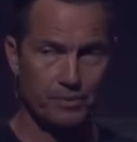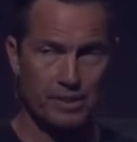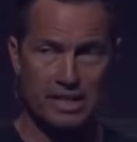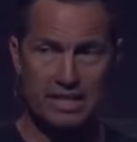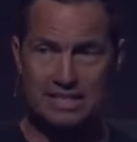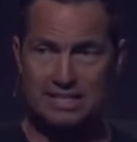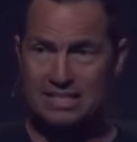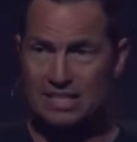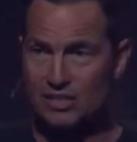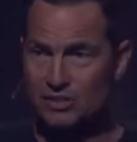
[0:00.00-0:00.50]

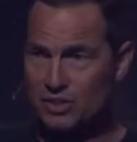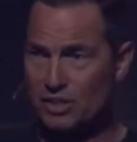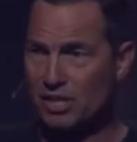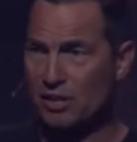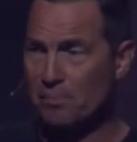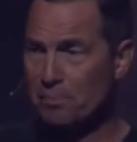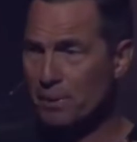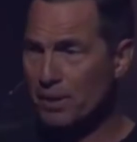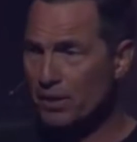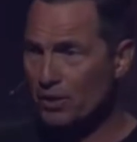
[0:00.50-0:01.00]
It doesn't
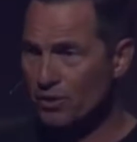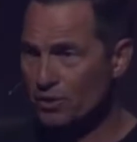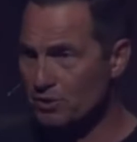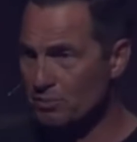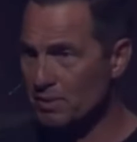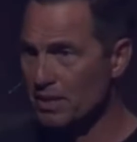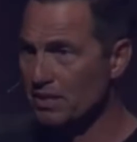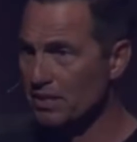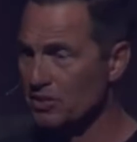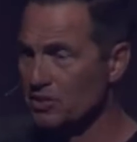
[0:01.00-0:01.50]
appear
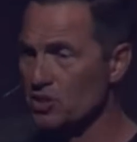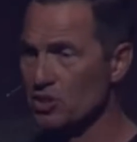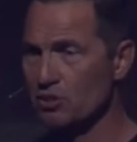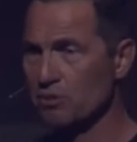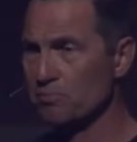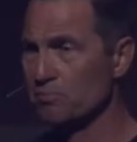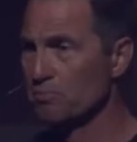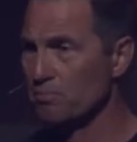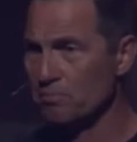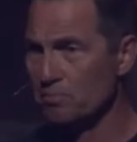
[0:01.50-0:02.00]
to be this,
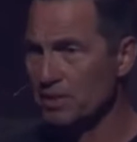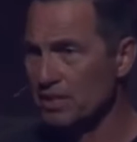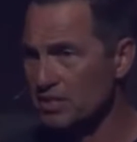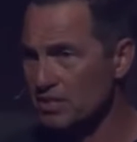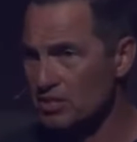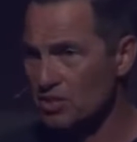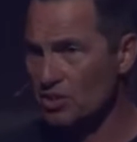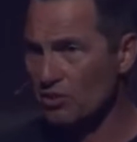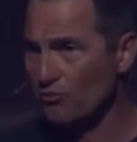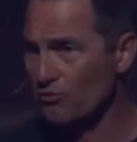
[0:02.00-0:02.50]

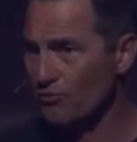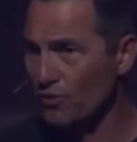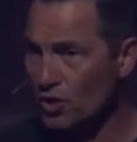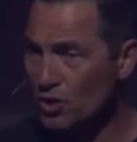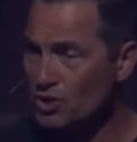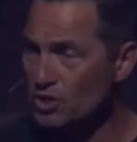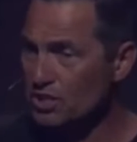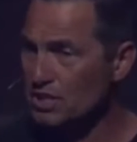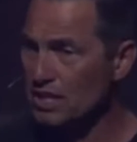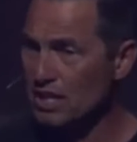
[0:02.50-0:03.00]
this is the
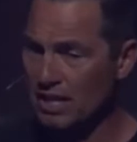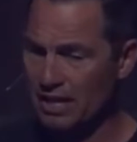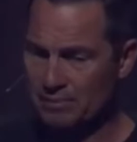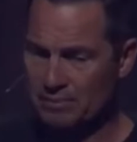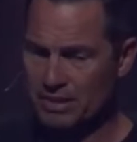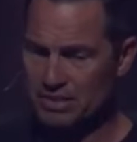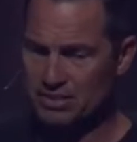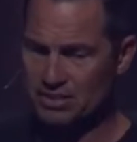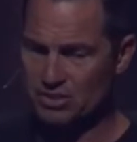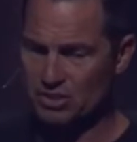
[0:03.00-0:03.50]
first time
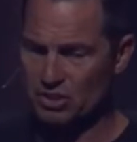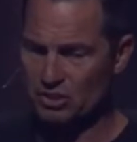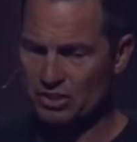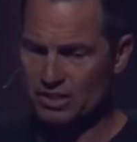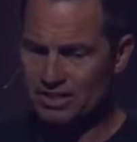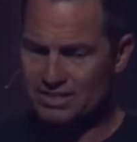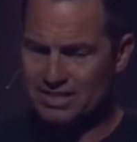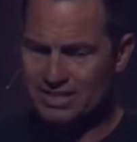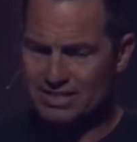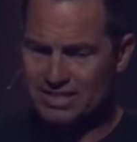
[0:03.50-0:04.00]
necessarily,
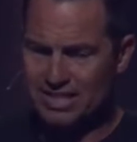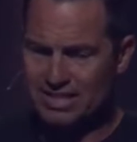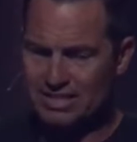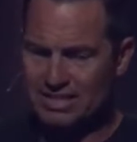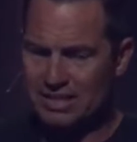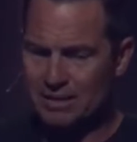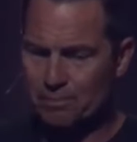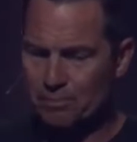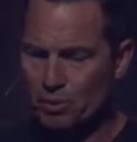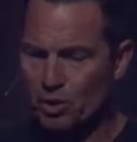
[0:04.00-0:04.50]
because it says
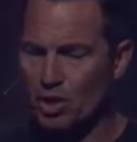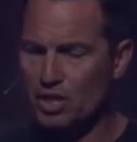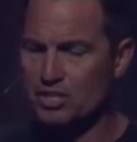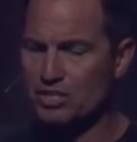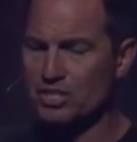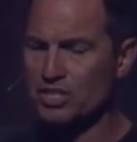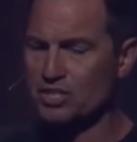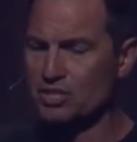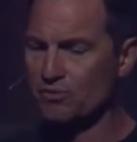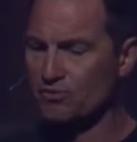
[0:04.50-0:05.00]
in the
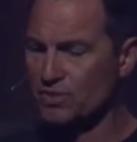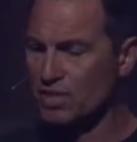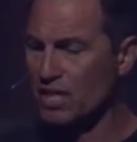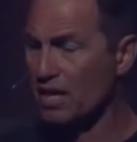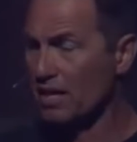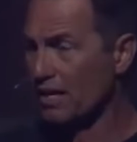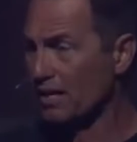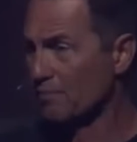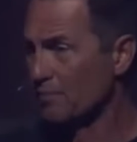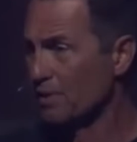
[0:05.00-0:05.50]
process of
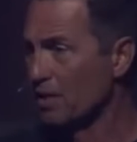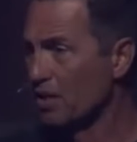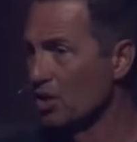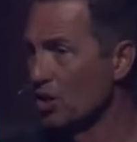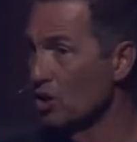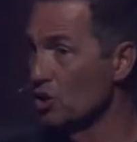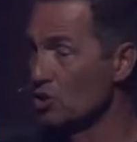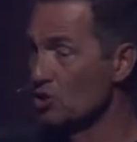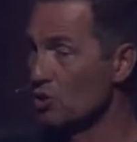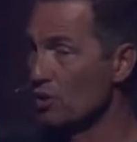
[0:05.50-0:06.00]
time.
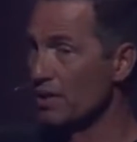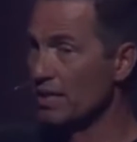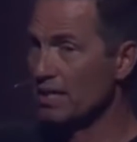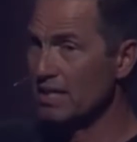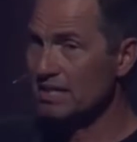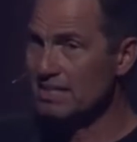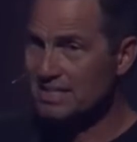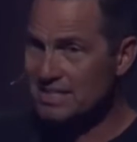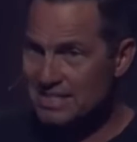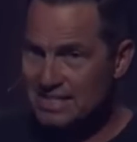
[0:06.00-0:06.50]
So it,
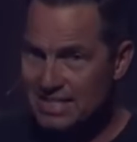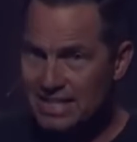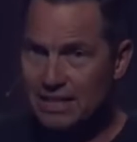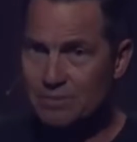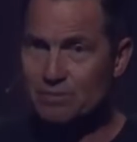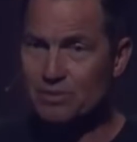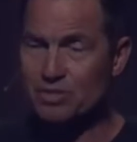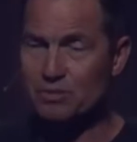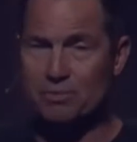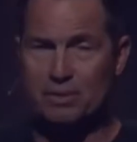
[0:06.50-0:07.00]
it
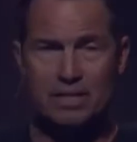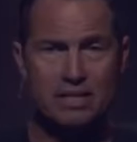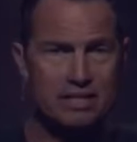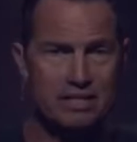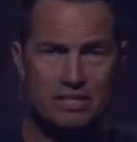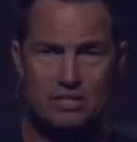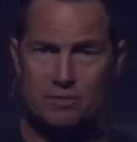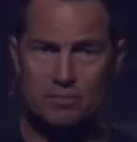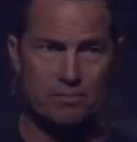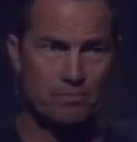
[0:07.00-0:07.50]
seems to be
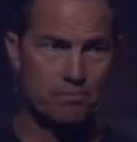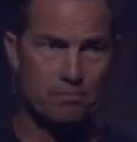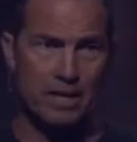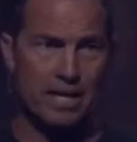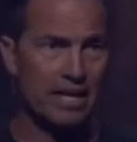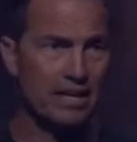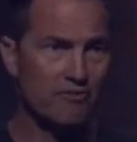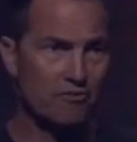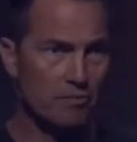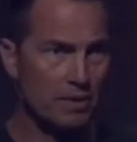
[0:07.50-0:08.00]
this
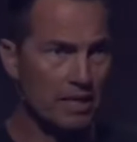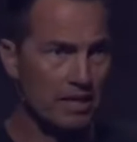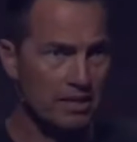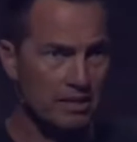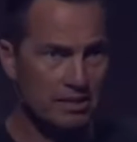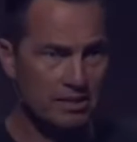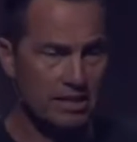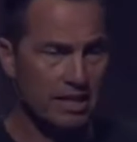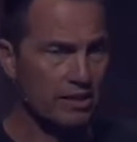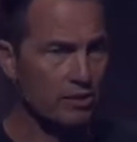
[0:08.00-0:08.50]
may have
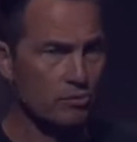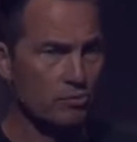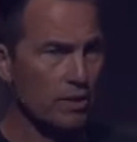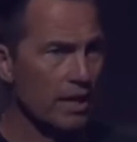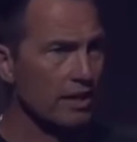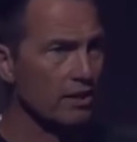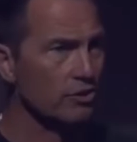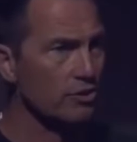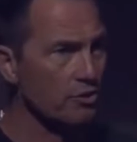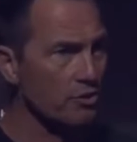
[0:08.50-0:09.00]
been like a
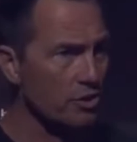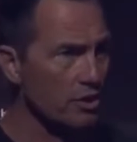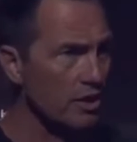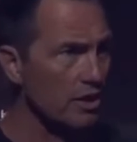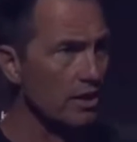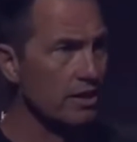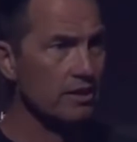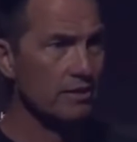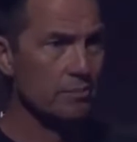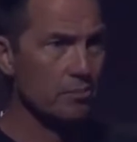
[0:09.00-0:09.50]
regular
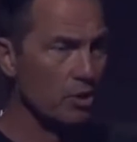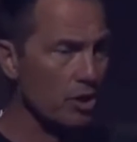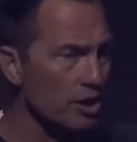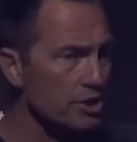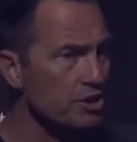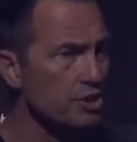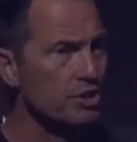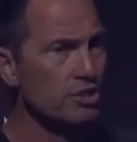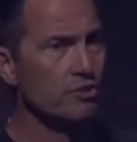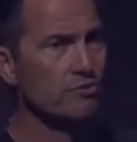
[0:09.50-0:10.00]
thing, the
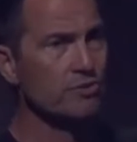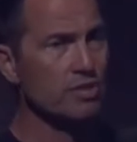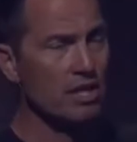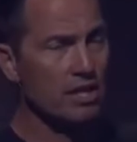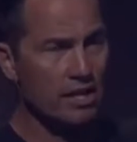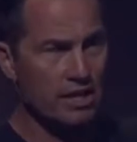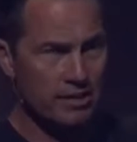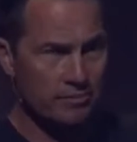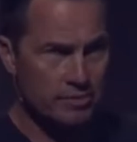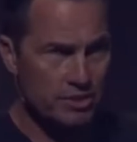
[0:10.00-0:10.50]
process of
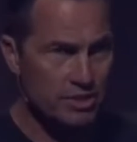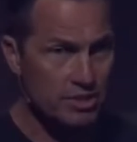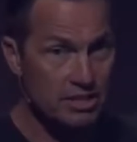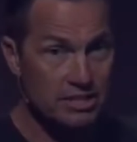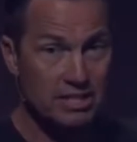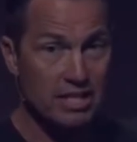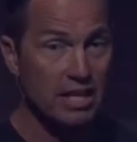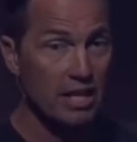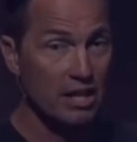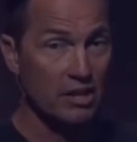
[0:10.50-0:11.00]
time, just
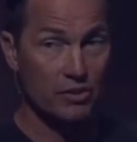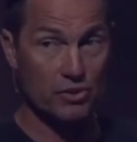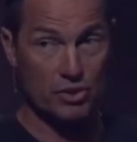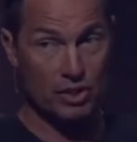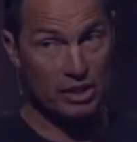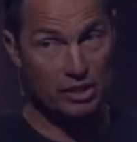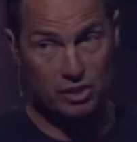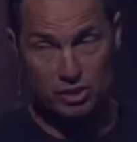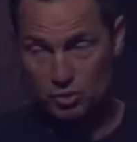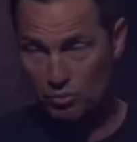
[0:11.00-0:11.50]
as
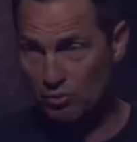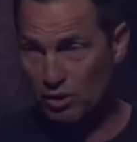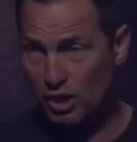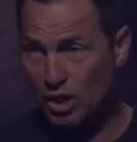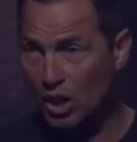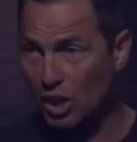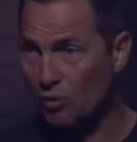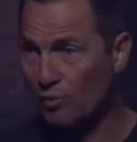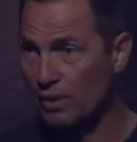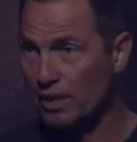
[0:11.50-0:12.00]
things were
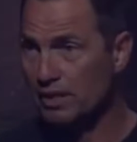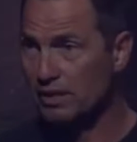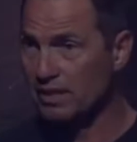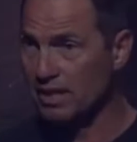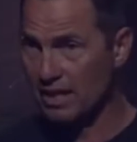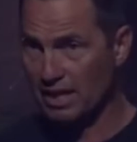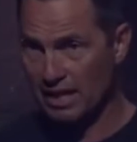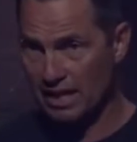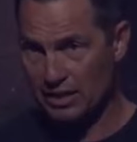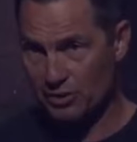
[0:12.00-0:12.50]
going,
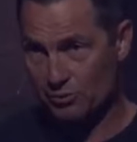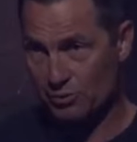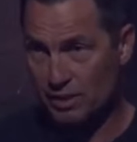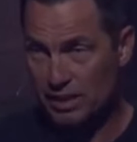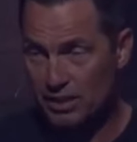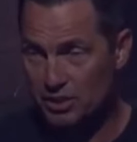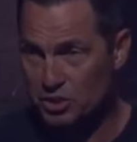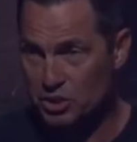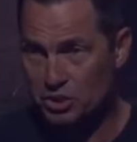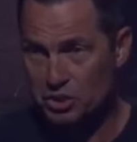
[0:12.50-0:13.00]
they had a
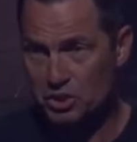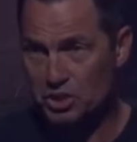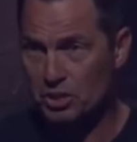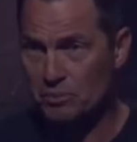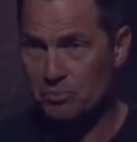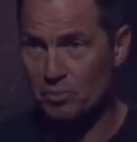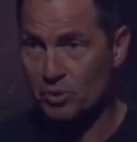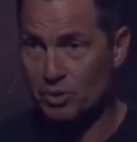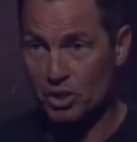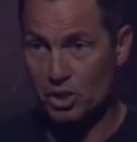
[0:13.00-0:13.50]

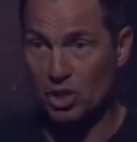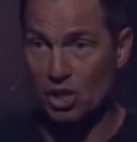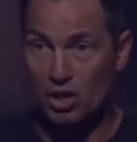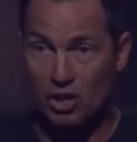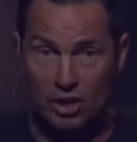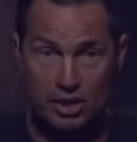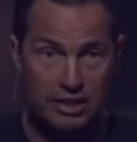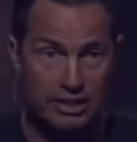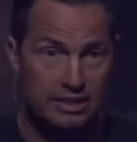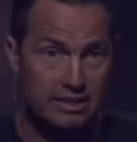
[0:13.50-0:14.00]
relationship with
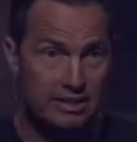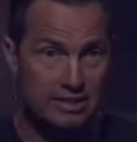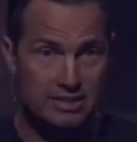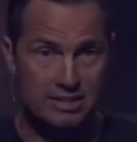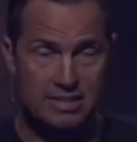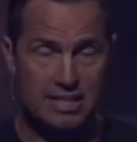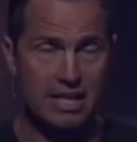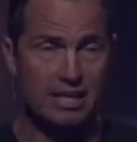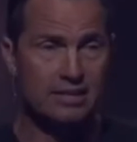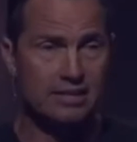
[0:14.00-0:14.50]
God in this
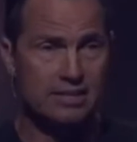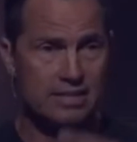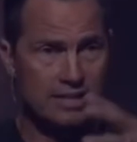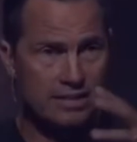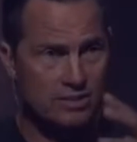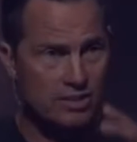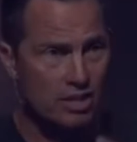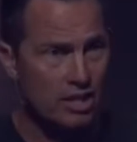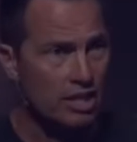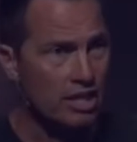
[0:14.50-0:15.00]
sense.
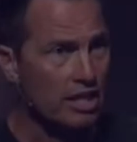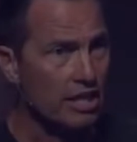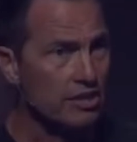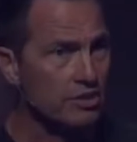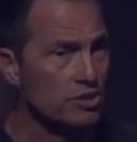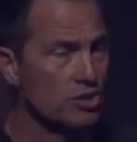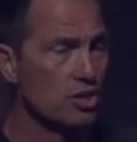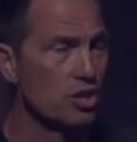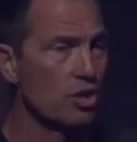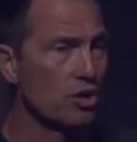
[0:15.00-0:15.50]
And,
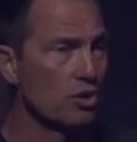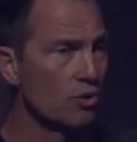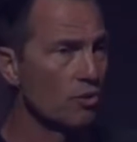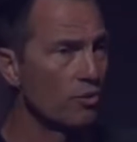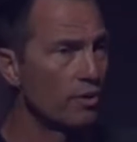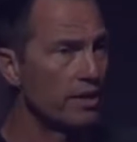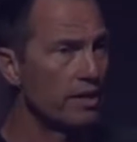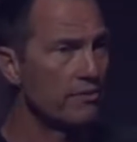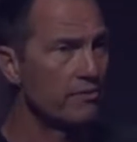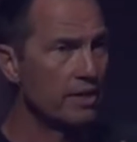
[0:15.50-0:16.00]
and
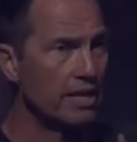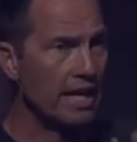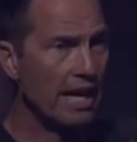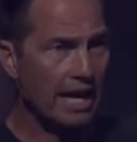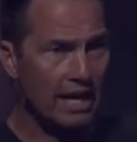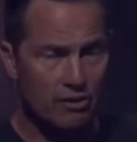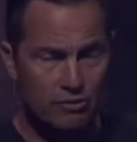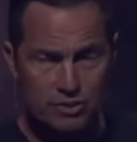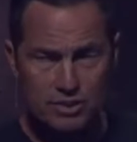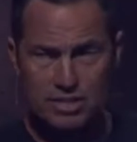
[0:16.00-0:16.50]
so even
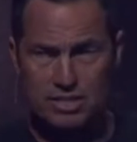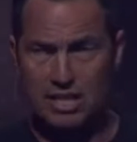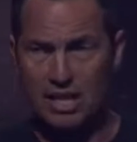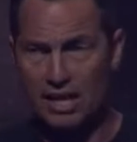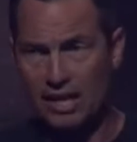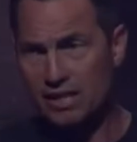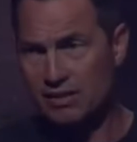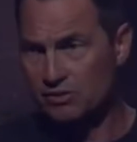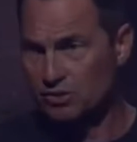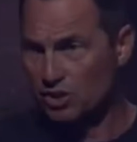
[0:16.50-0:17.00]

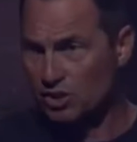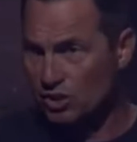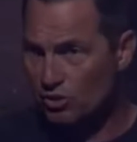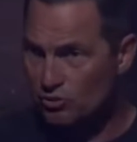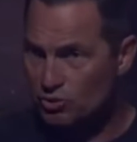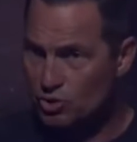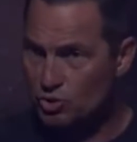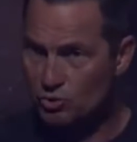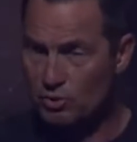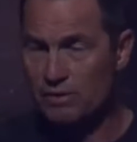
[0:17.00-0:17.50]
outside, you know,
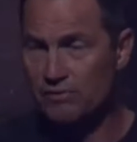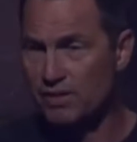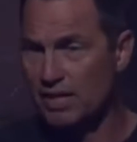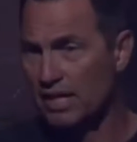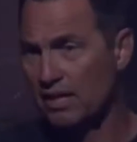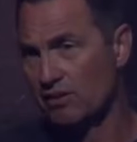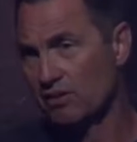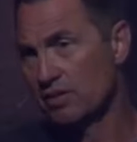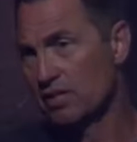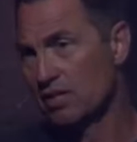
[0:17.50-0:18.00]
driven
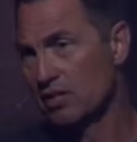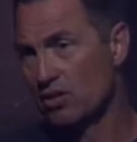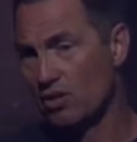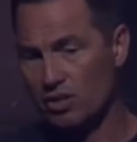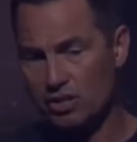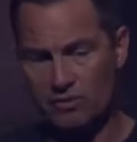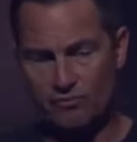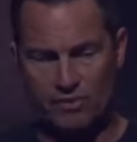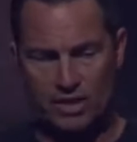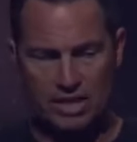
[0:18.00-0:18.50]
out of the
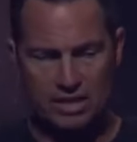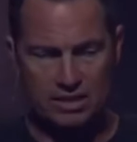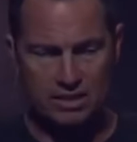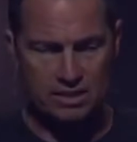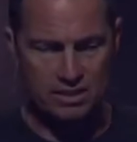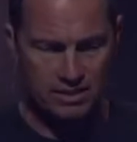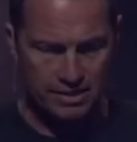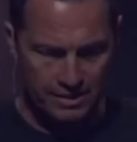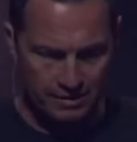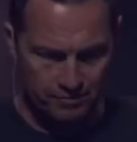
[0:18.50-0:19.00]
Garden of
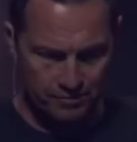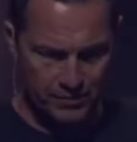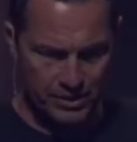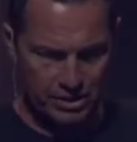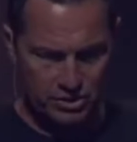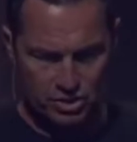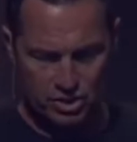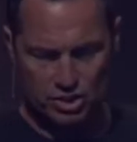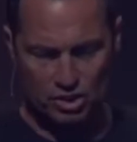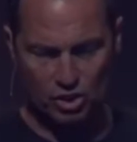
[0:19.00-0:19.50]
Eden, they
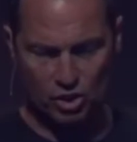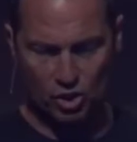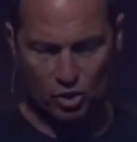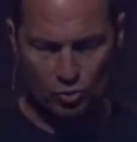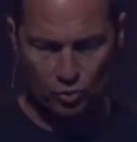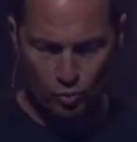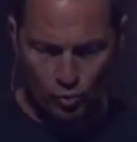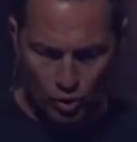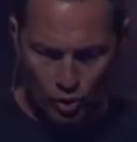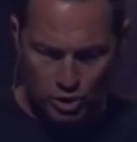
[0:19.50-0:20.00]
still are
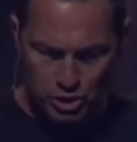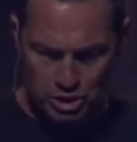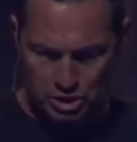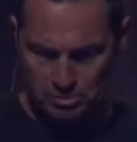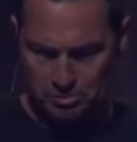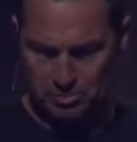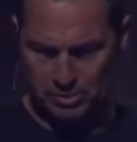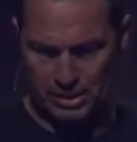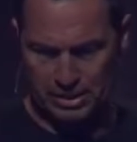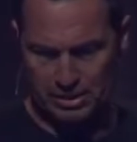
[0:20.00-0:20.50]

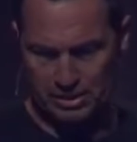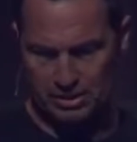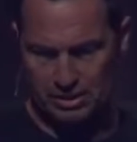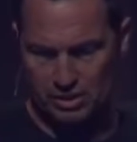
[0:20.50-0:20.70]
worshiping.